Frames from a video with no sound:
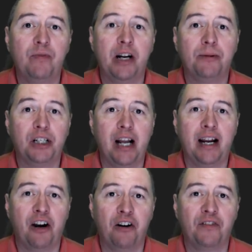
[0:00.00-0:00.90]
able to take
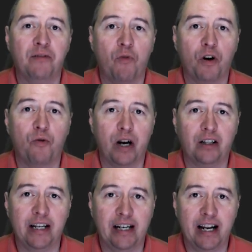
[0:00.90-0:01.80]
care of them more
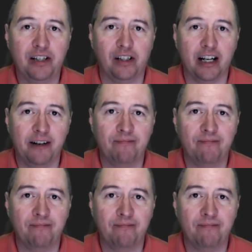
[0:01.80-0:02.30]
quickly and easily.